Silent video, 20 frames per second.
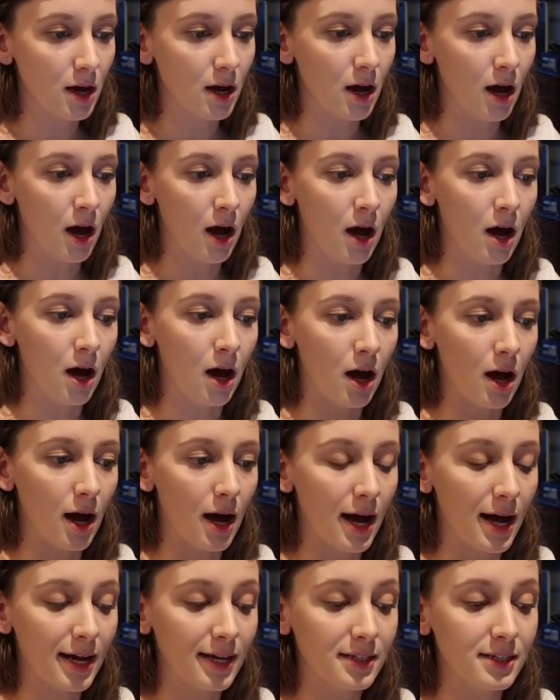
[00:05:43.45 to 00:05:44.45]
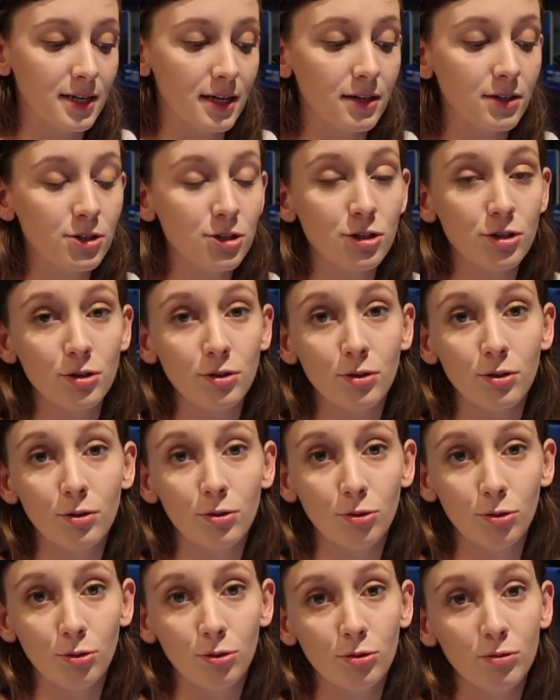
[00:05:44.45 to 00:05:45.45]
uh, I tend
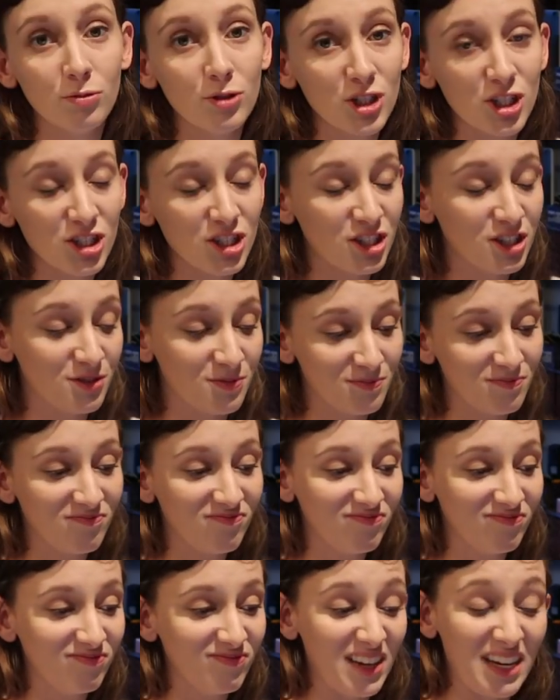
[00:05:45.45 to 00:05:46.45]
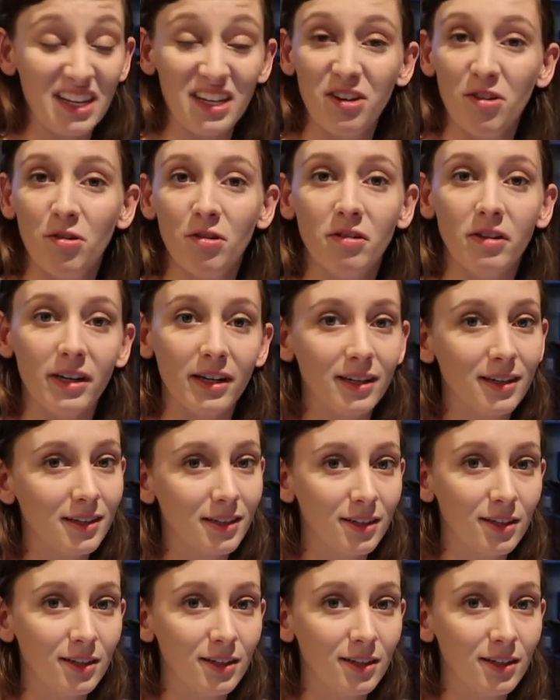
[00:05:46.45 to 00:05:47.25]
to just ignore it.